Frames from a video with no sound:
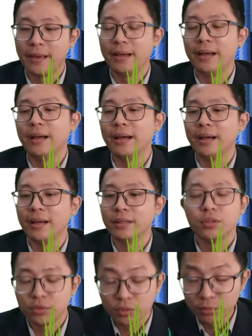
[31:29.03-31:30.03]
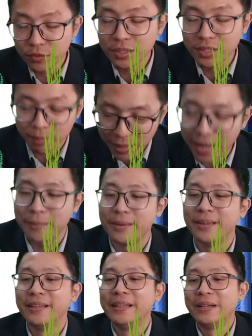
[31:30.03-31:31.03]
To move in the pipe.
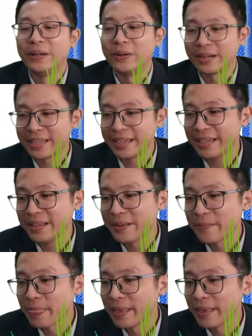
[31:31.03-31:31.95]
Okay?